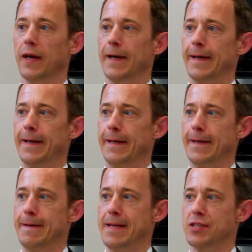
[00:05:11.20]

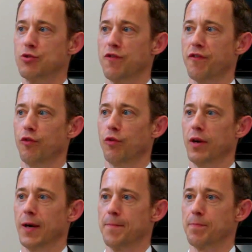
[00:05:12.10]
It's good
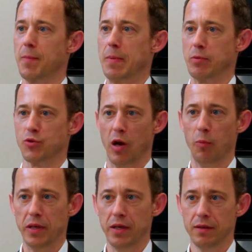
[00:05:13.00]
for people's
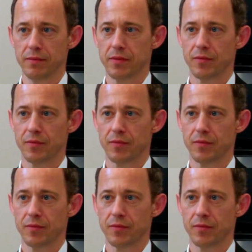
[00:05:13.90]
well-being.